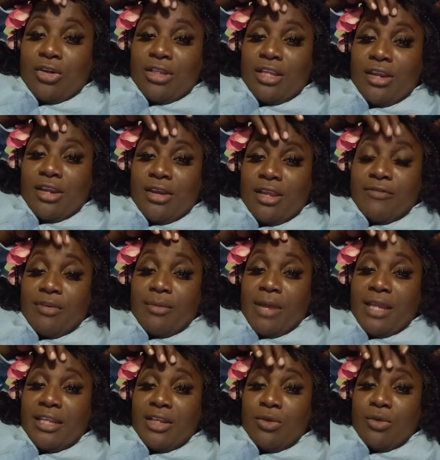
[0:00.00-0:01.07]
got here,
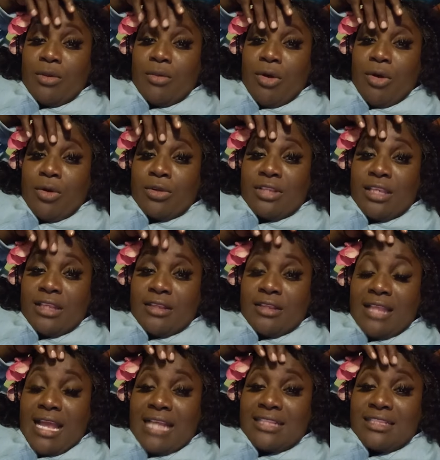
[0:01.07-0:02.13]
everybody know about
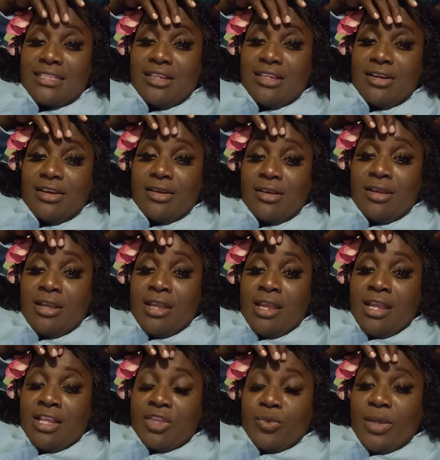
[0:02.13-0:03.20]
it. Last year,
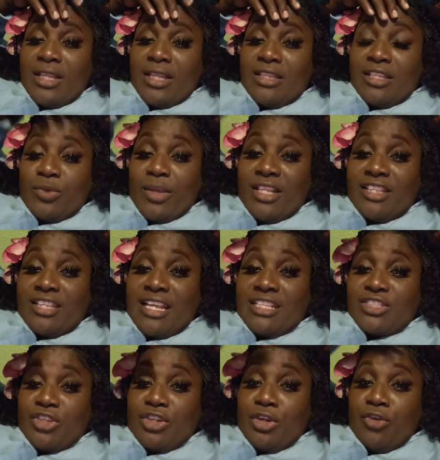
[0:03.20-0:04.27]
2020,
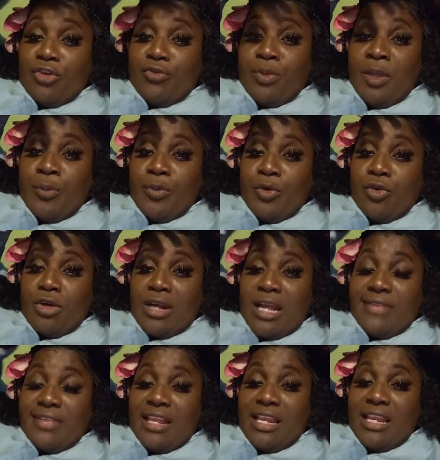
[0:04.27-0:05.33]
that's enough people know,
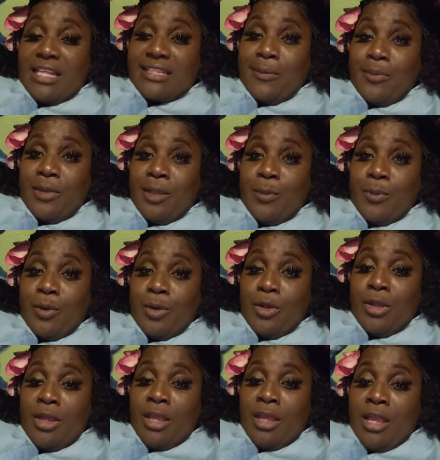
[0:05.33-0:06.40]
because a lot of
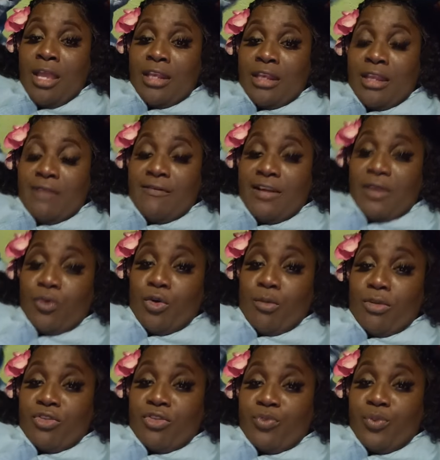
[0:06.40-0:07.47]
people never know.
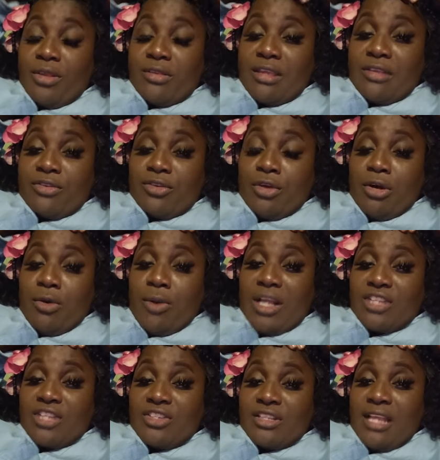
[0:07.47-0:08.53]
Miss Princess, don't
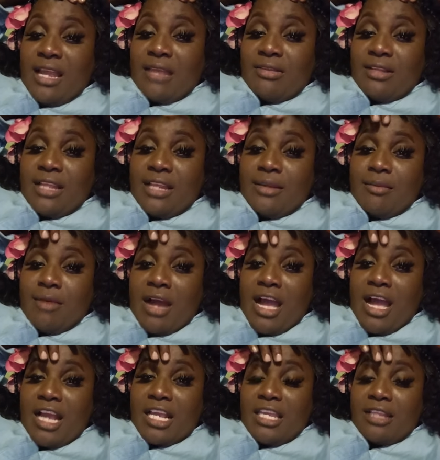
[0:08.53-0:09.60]
watch the night in the
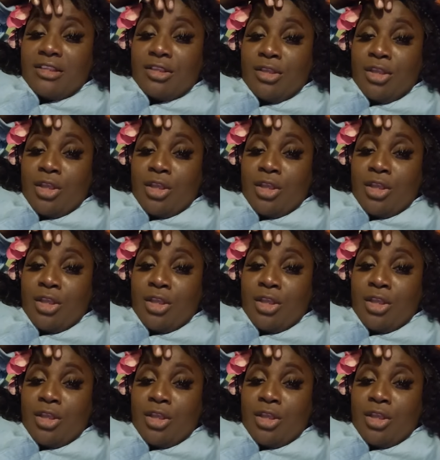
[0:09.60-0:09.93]
market.